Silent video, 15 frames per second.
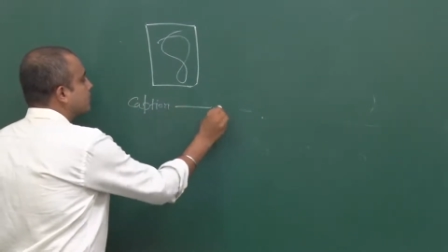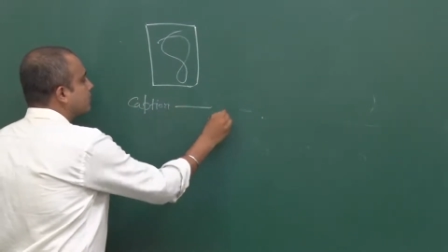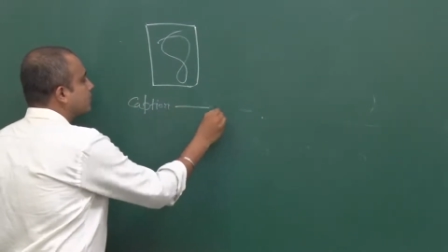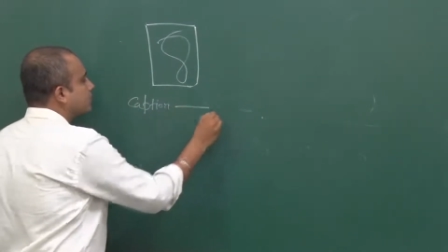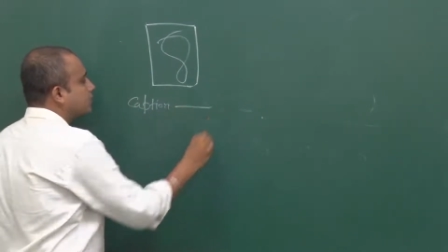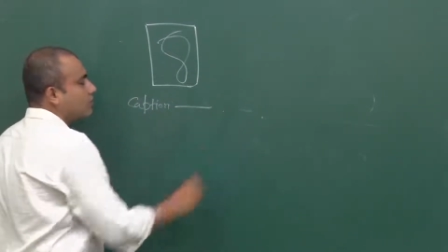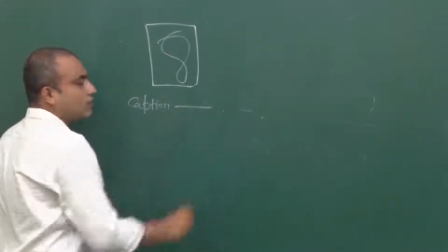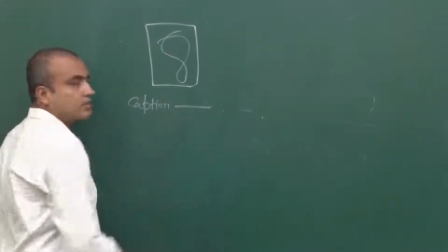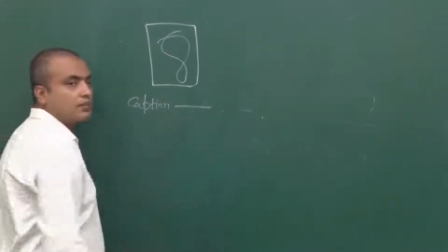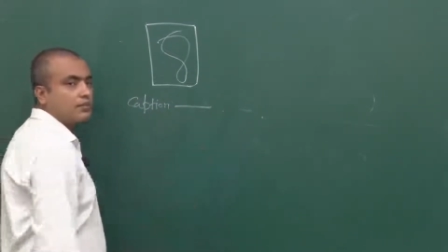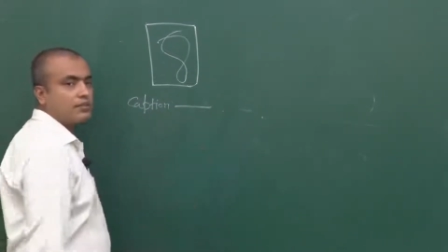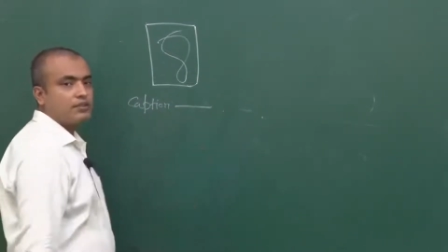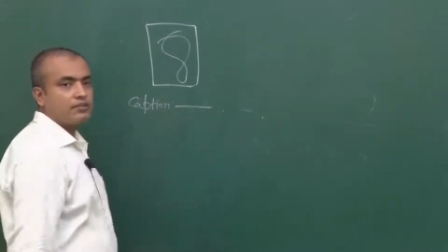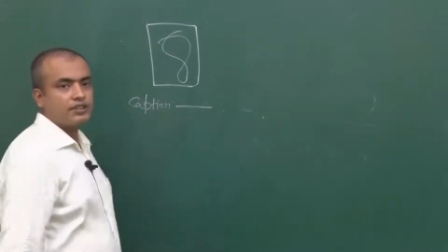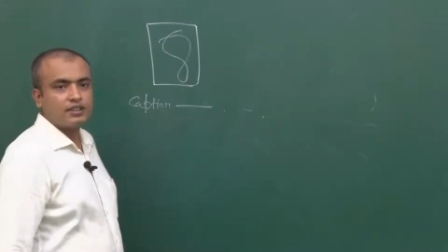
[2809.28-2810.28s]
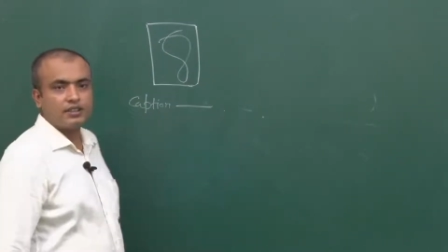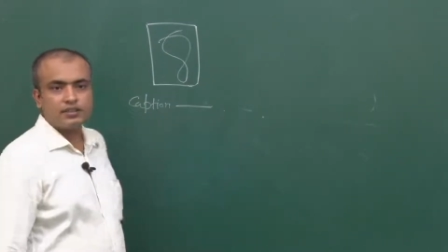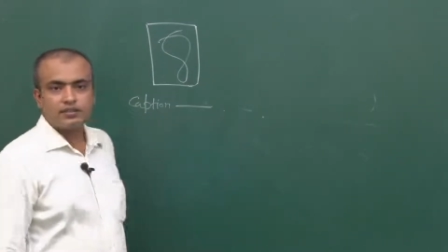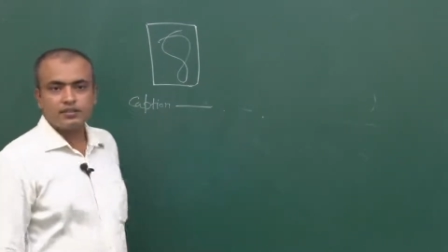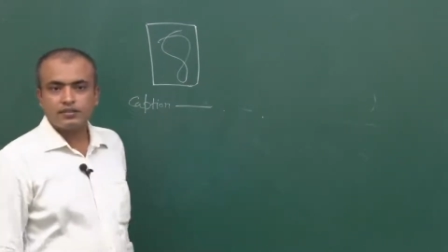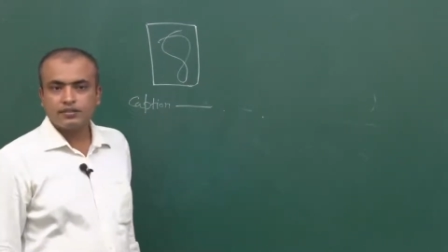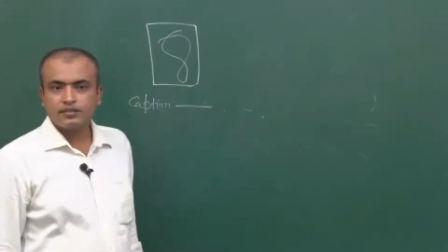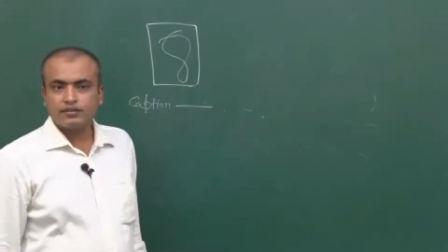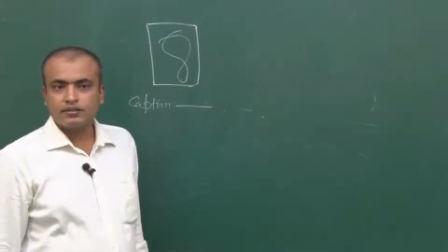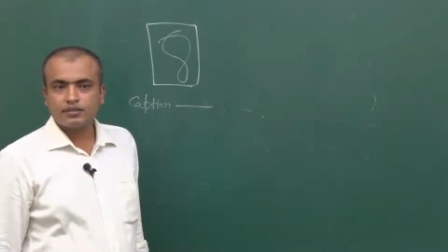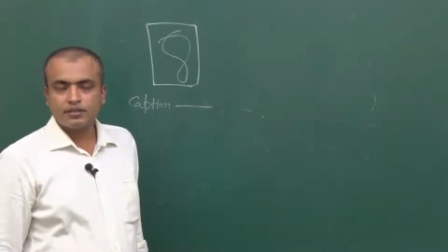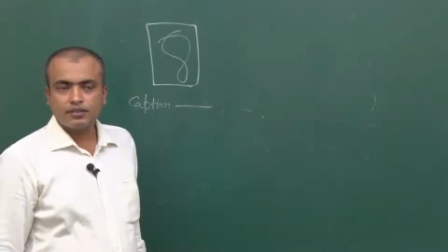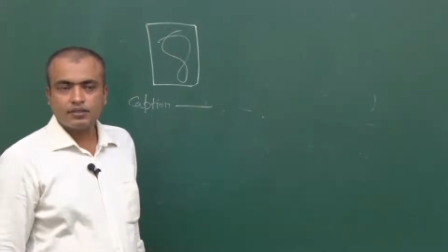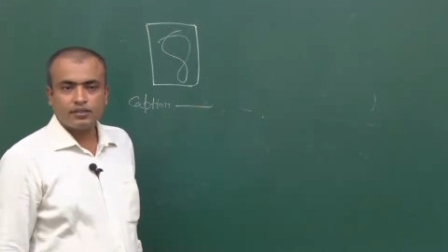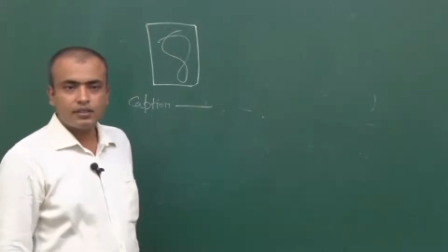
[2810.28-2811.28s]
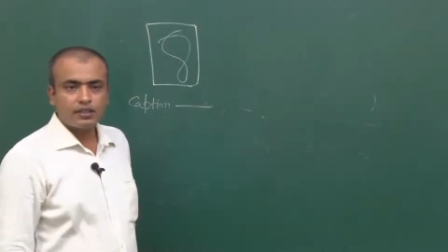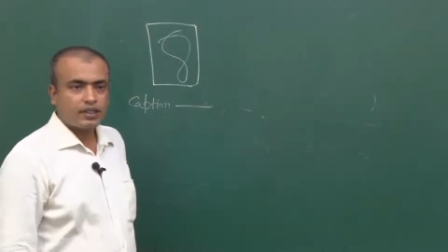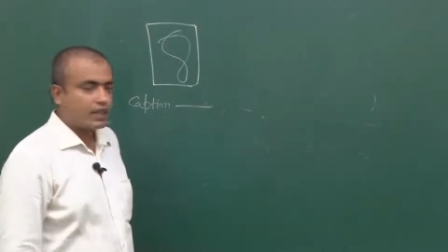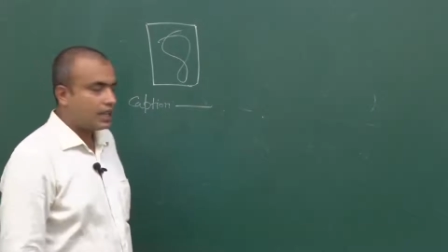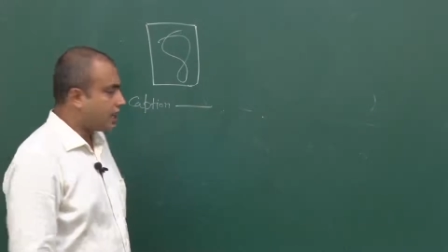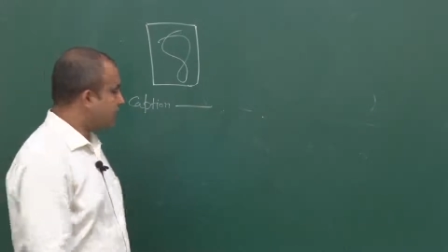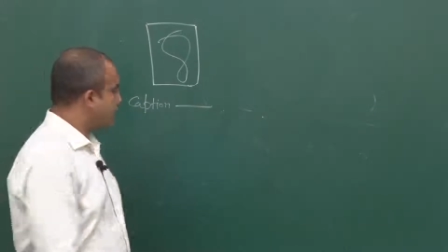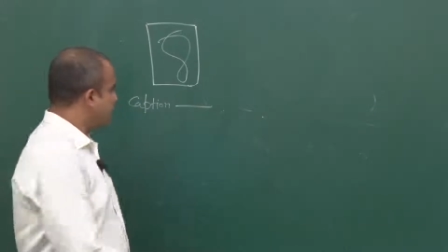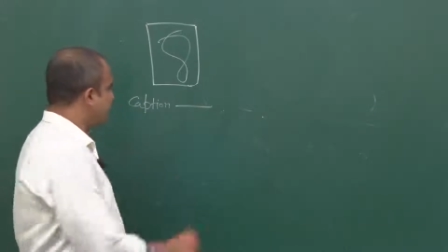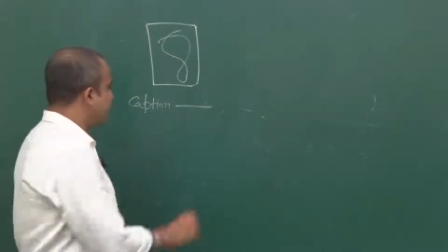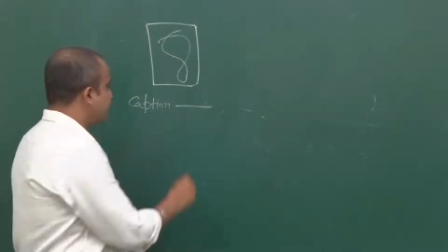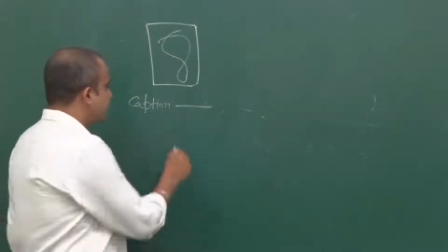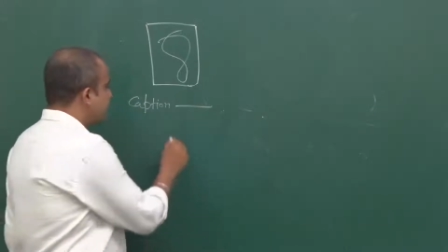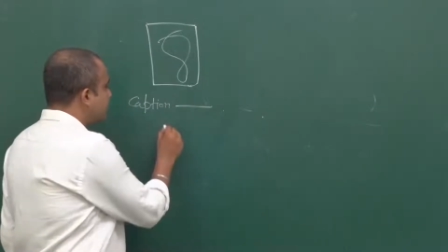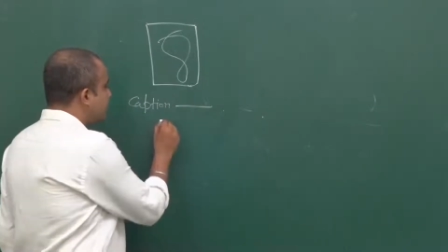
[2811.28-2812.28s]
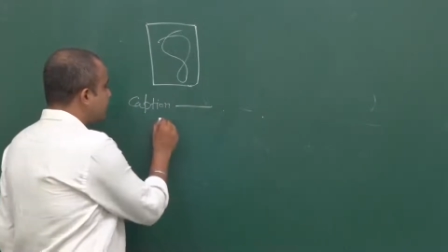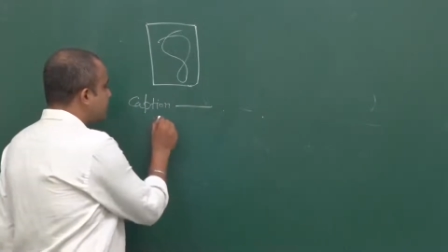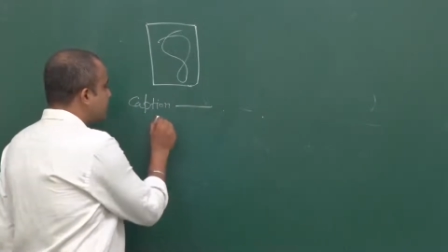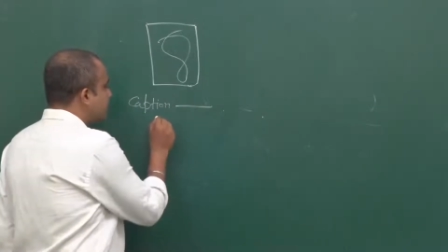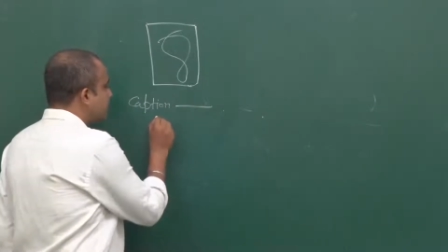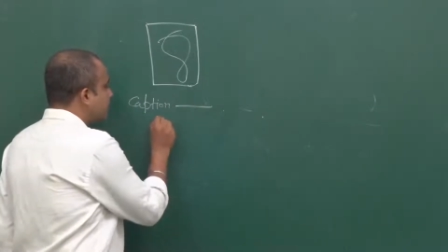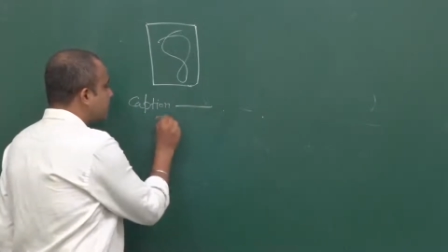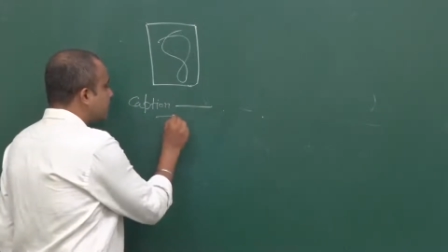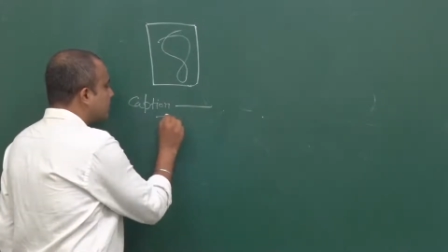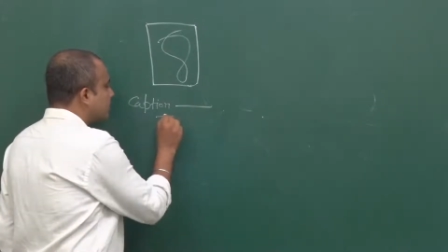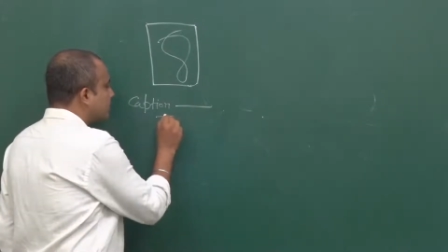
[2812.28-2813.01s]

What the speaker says: which talks about the figure, and here is your image number.